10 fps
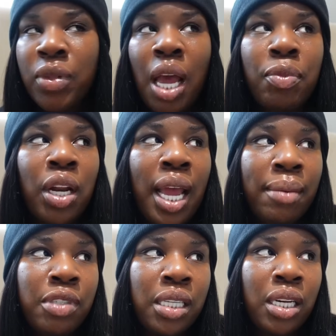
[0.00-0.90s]
I'm going to
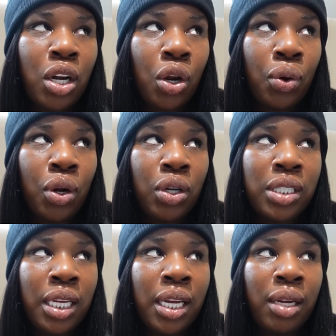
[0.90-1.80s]
empty the cloak
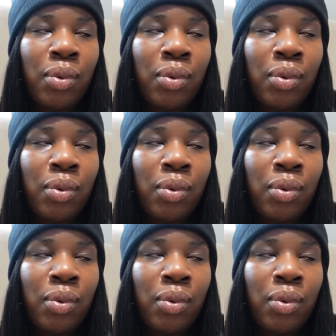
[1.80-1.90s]
closet.